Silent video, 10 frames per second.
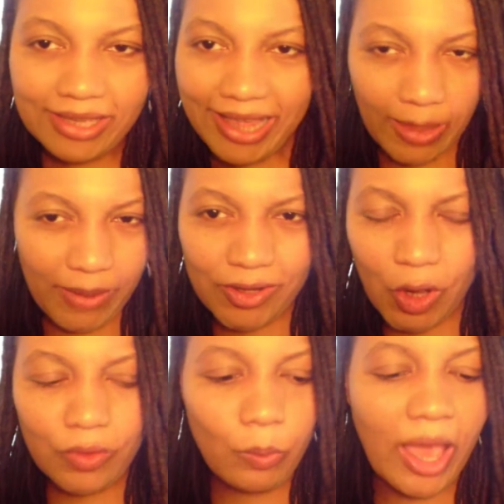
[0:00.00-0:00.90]
I mean I
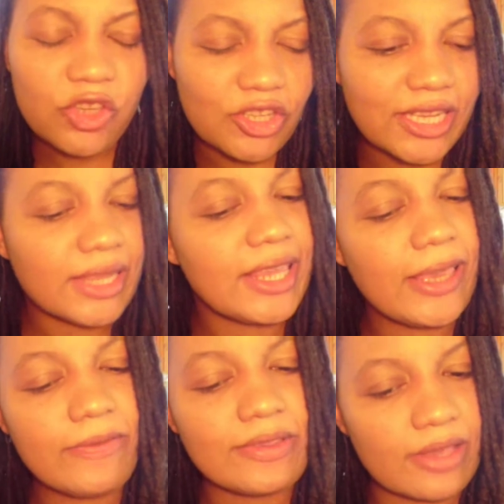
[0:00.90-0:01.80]
know why she didn't
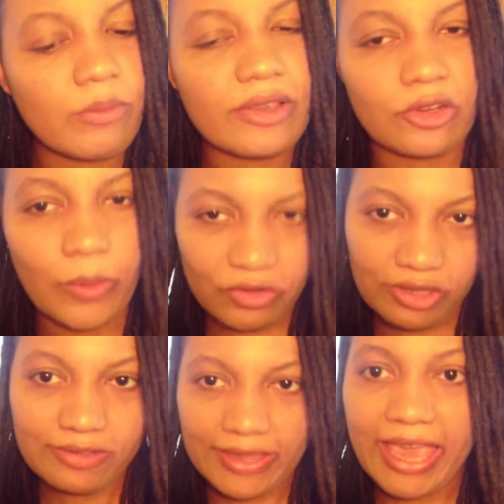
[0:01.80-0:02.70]
leave in some ways, I know why she
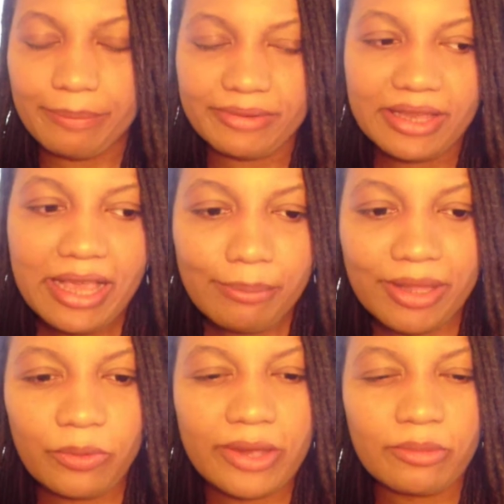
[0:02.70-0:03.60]
escaped. But
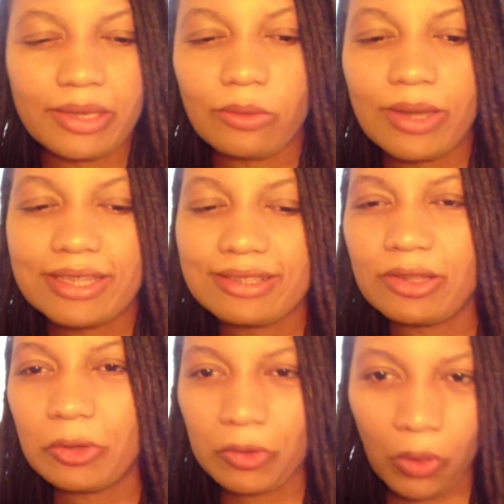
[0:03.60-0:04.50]
other ways I'm like, well, it's a
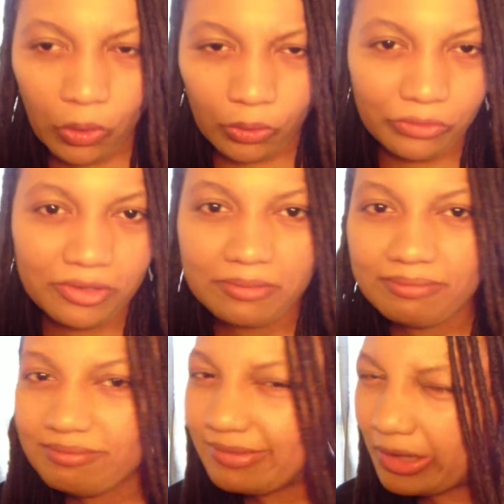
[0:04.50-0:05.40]
little cold.
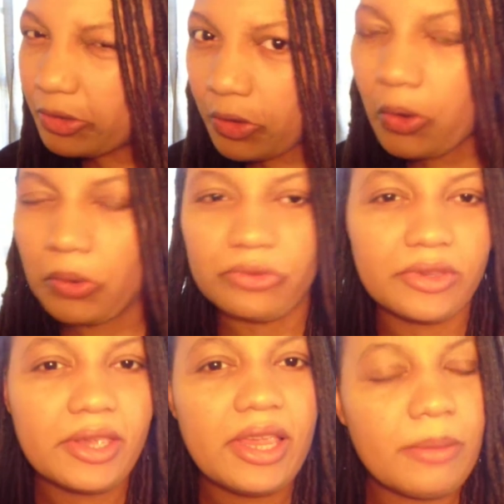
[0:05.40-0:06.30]
A little cold.
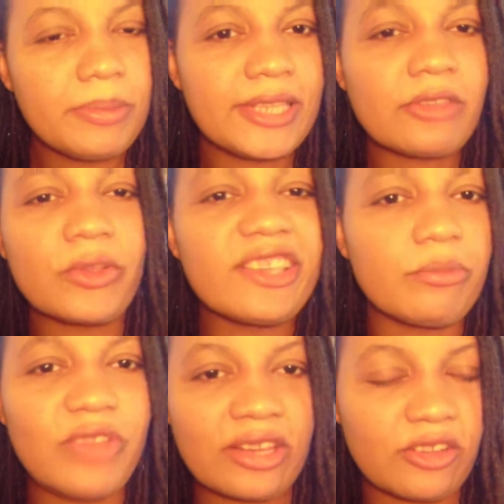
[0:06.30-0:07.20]
But that's really
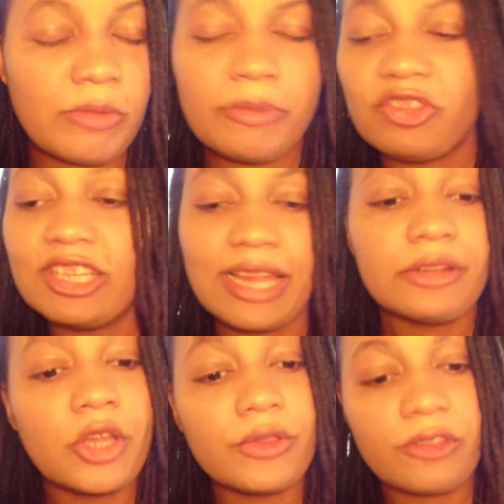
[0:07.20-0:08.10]
subjective. Maybe she did not
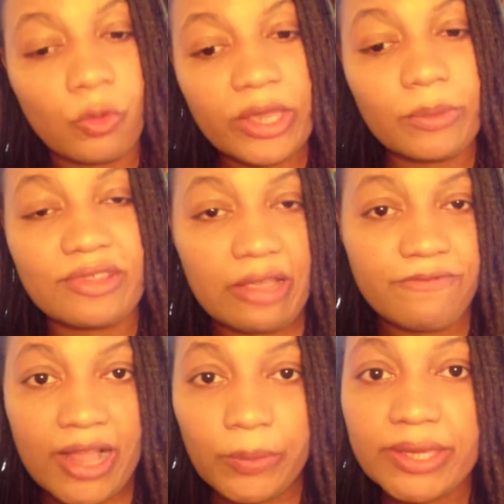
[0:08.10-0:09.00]
know that the queen was not
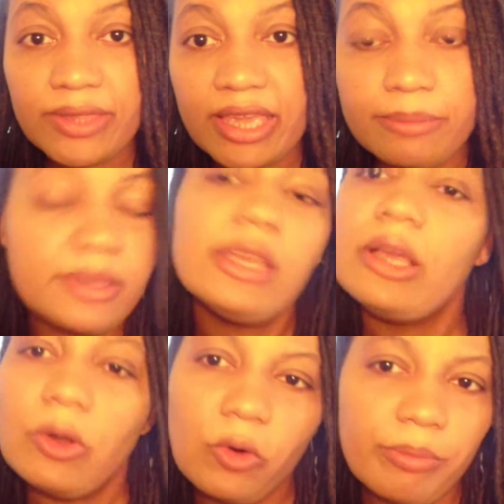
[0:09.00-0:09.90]
following them
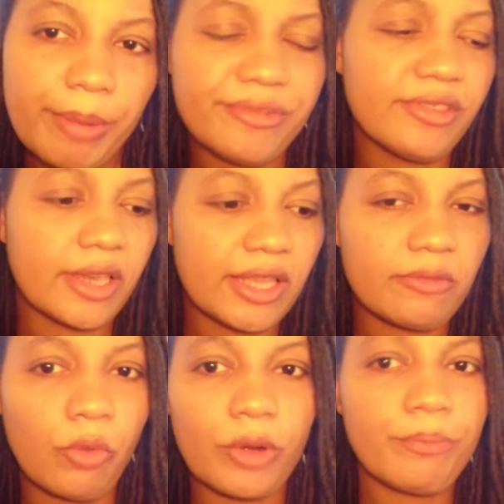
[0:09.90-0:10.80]
or maybe she's like, It's
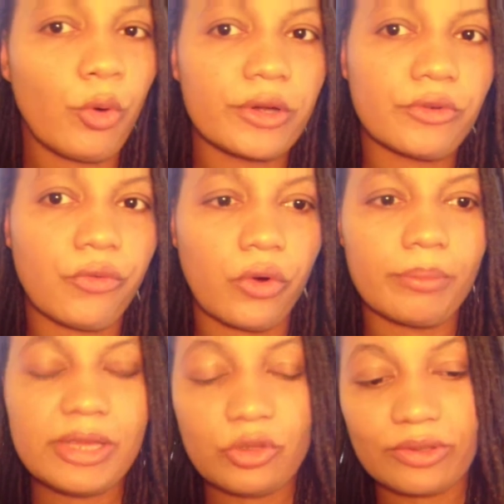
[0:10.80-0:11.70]
more important for
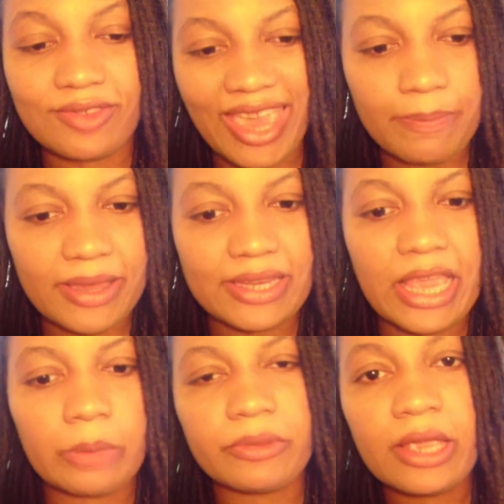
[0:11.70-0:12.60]
me to escape and
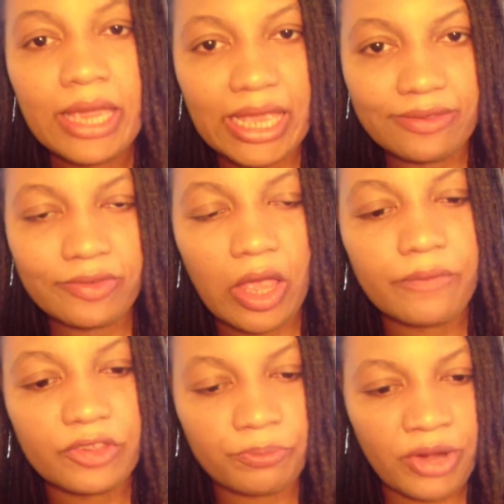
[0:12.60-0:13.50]
help and solve
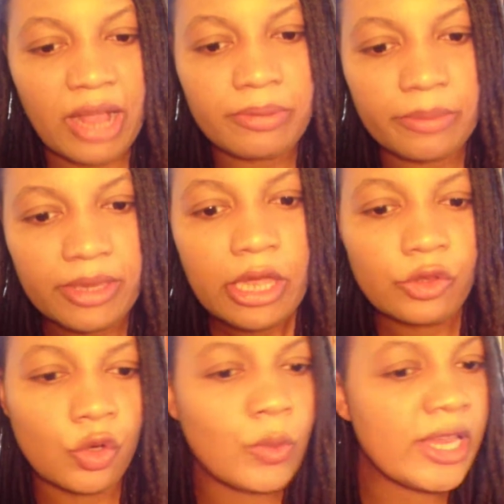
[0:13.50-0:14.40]
this problem.
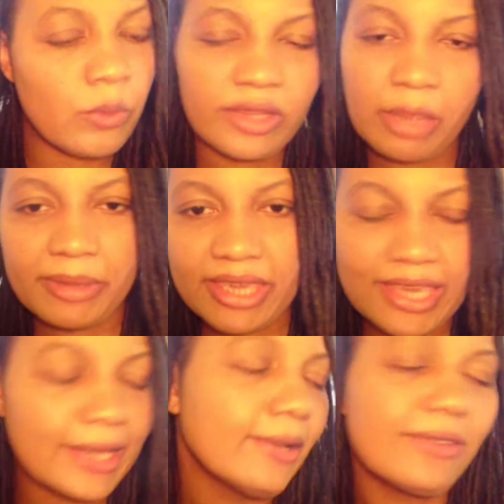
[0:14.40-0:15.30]
The queen will not be
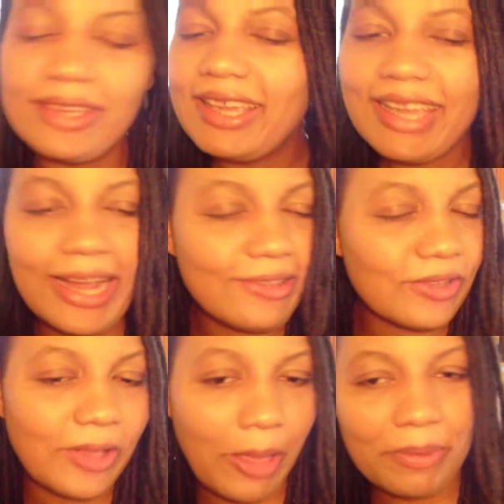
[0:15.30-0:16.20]
killed. It's a
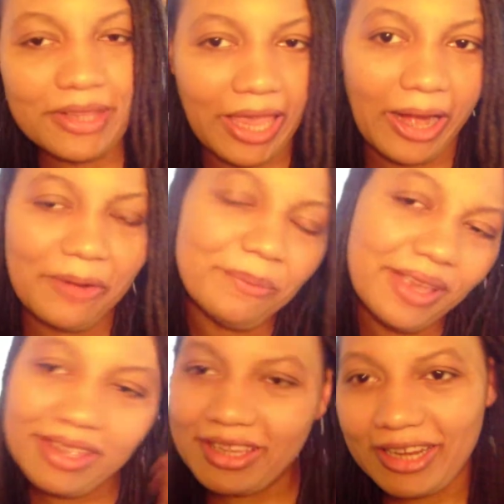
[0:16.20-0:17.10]
little up in the air,
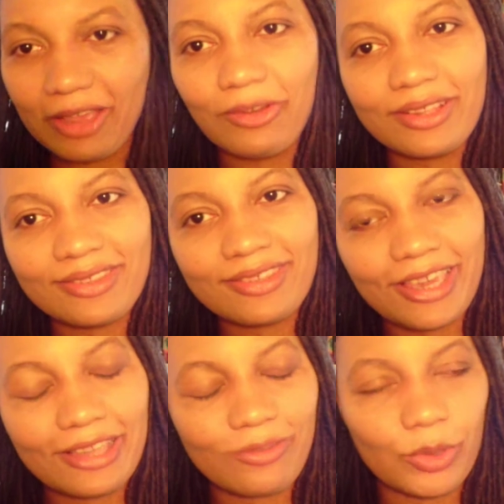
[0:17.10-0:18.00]
but you know, it's
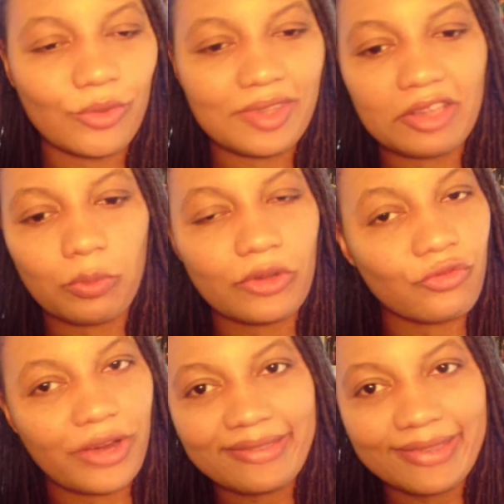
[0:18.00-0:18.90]
it's one of those things where
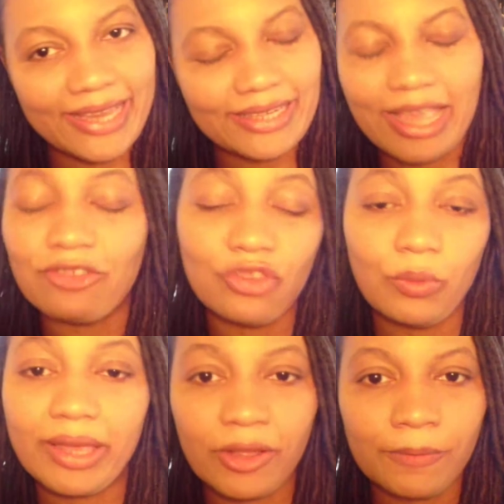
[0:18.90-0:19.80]
translate as you
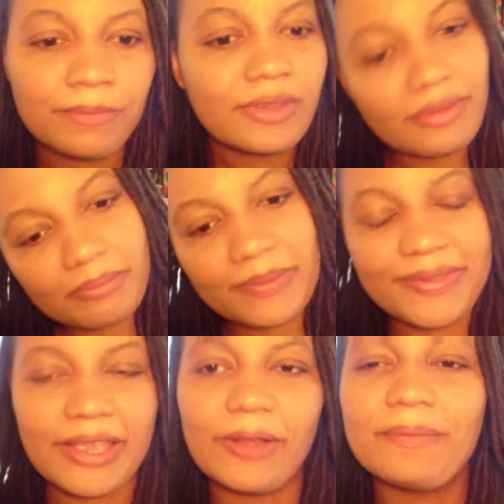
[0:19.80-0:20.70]
will but
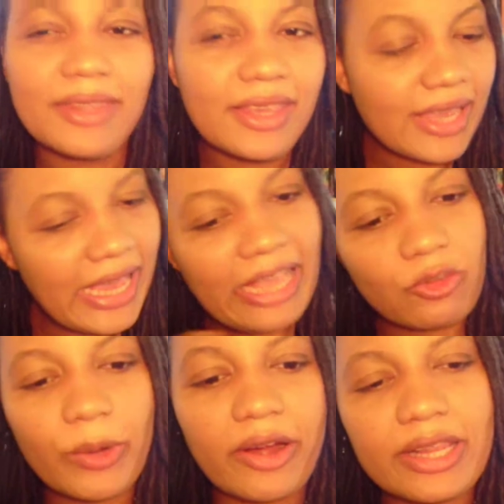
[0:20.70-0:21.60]
still, it's
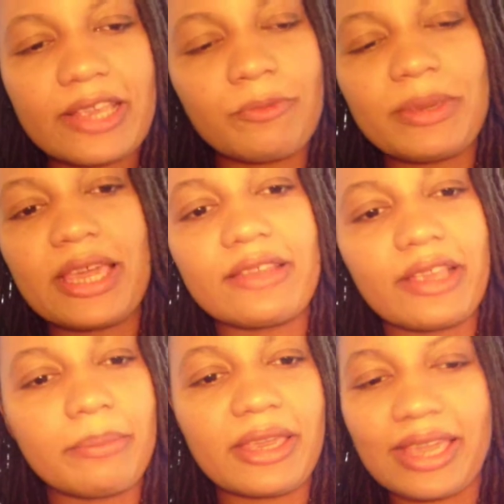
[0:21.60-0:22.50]
where it is because
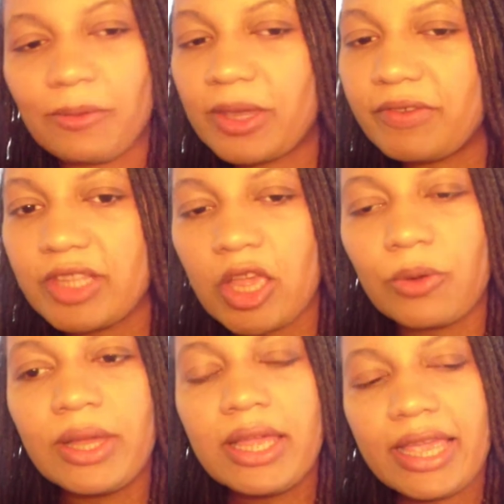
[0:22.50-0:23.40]
I'm like, a, even
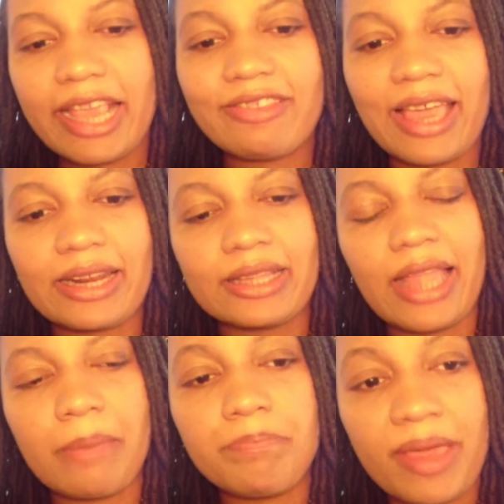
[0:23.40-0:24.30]
though it's gotten a
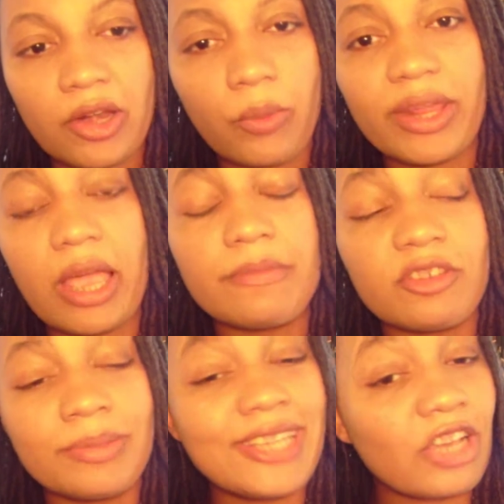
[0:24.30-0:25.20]
lot better when it comes to
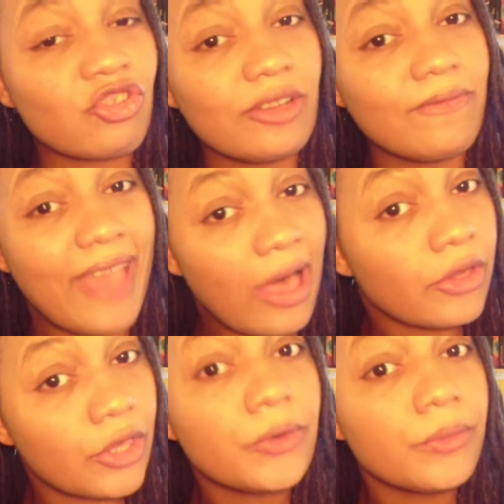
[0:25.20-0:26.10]
production
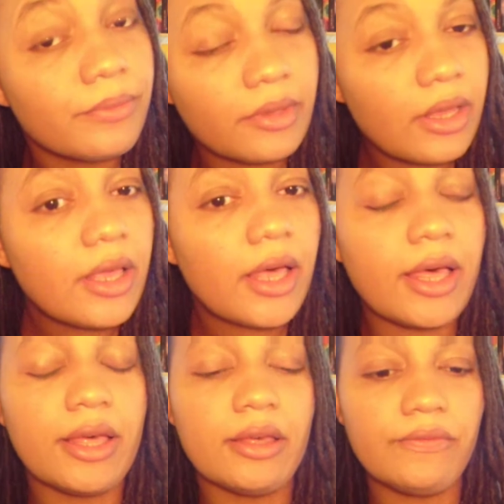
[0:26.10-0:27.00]
value
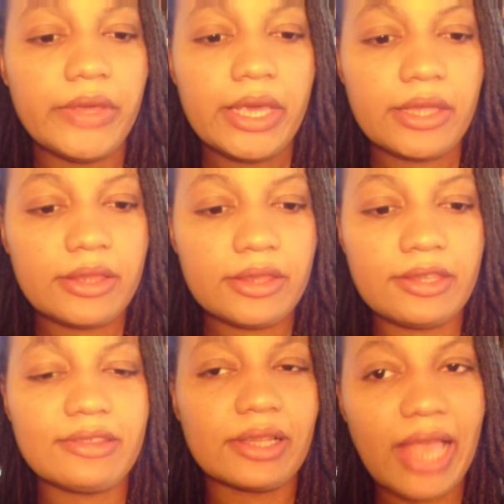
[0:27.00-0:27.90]
of
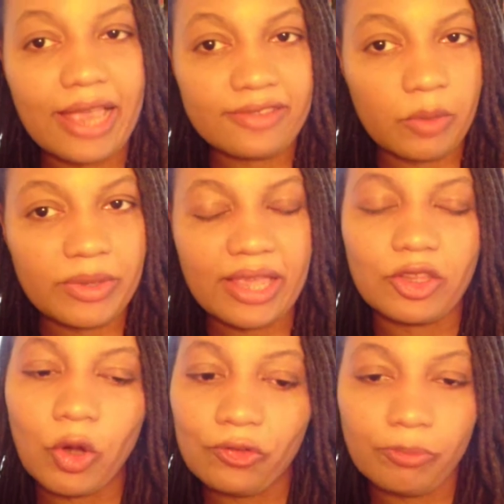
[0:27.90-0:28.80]
since the last time we had the
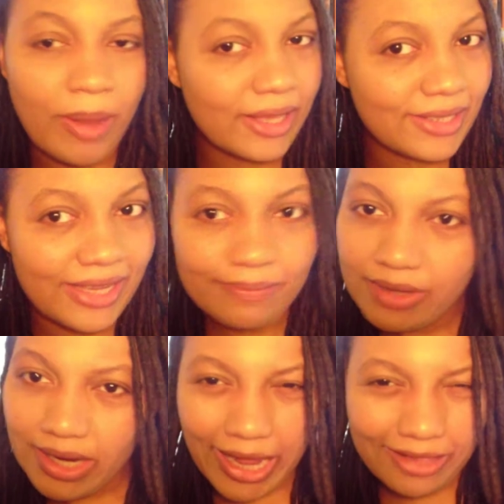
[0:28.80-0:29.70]
Curse of Peladon,
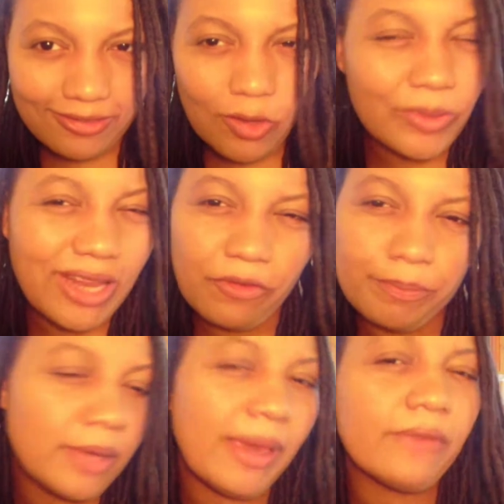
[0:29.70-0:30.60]
it still will never
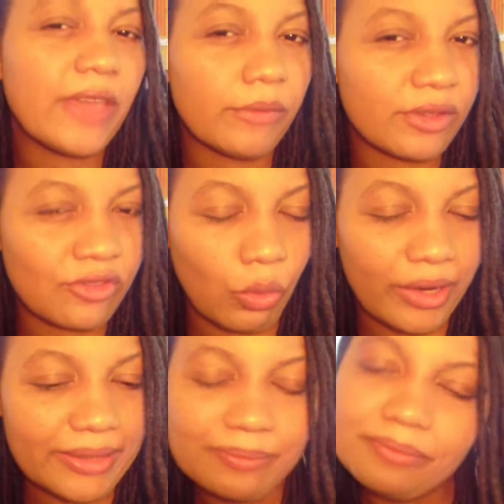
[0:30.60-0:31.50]
be my favorite story.